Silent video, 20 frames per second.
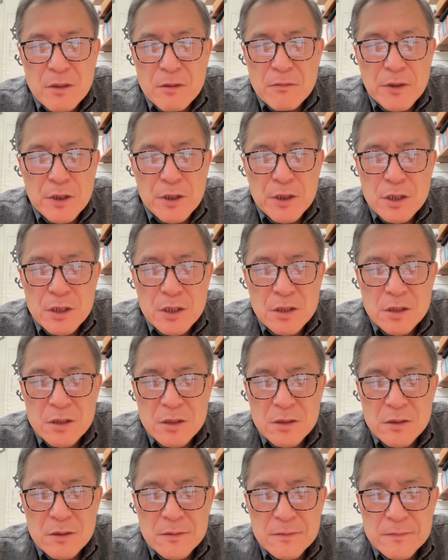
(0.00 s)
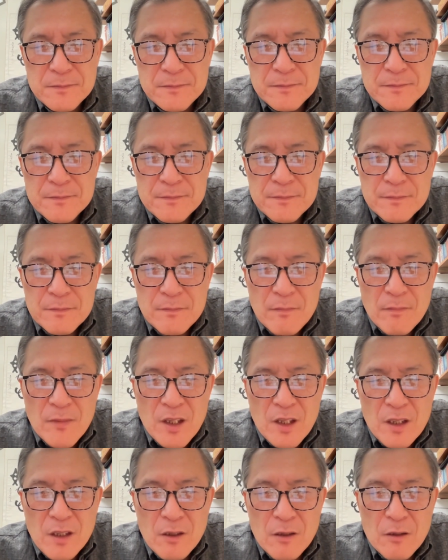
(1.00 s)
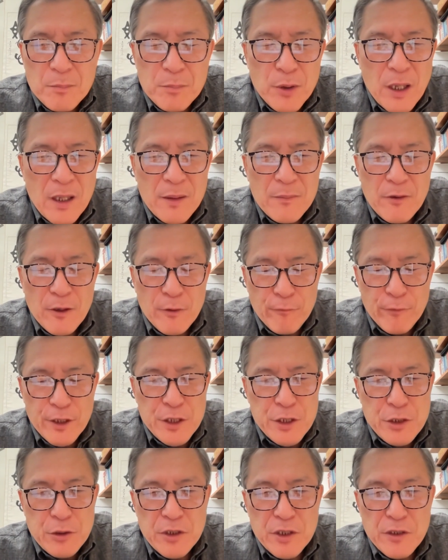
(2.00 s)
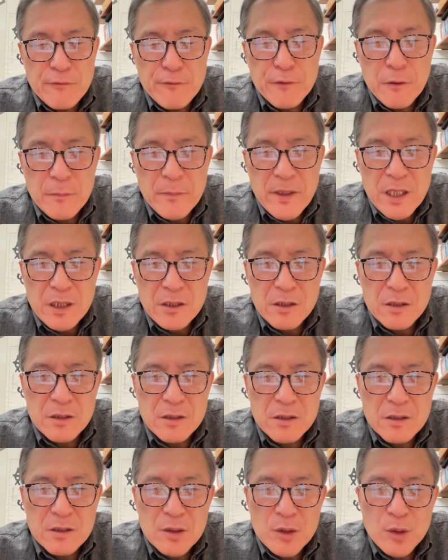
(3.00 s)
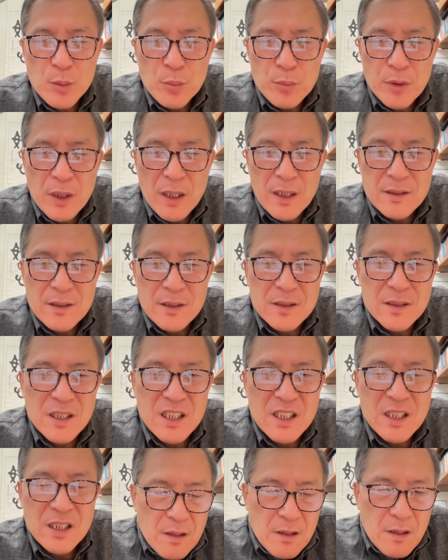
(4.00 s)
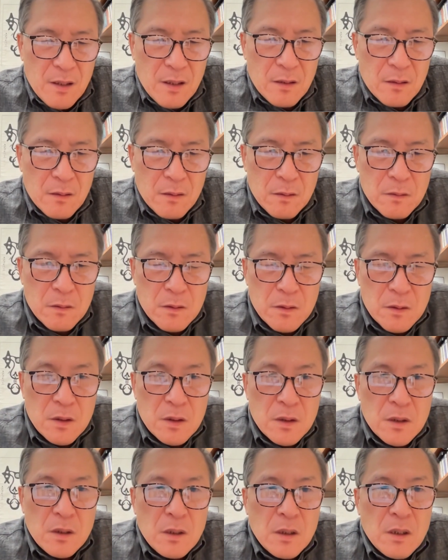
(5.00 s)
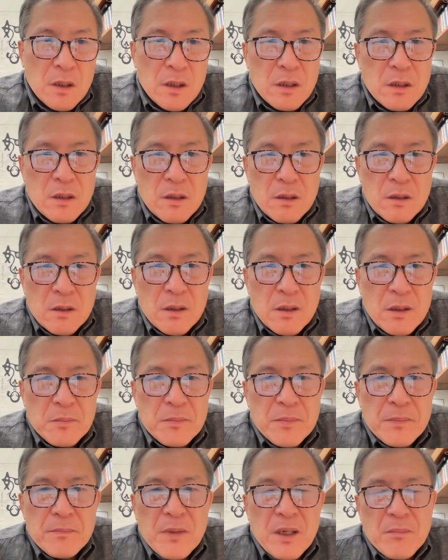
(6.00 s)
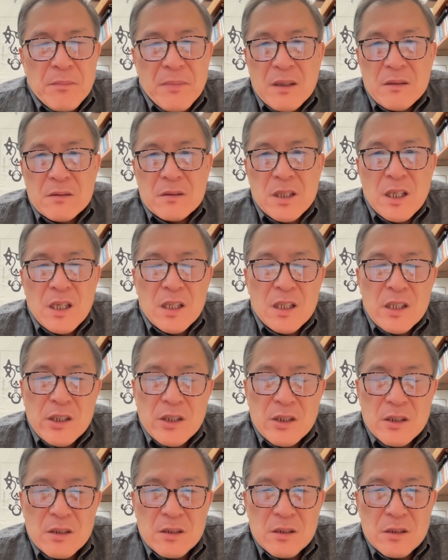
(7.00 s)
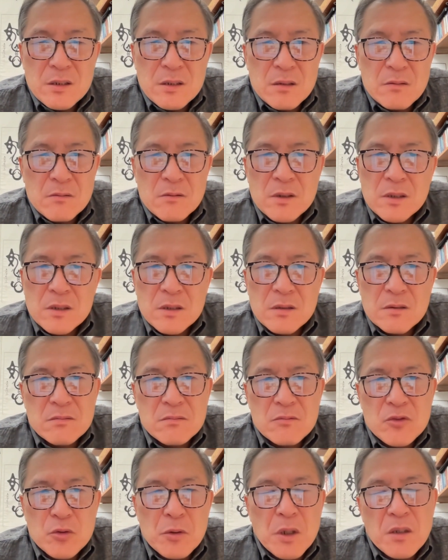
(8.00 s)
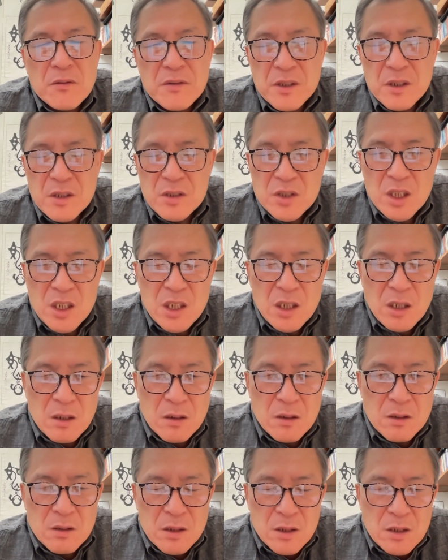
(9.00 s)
vision, visual information processing. So in about 10 years, well, 12 years ago,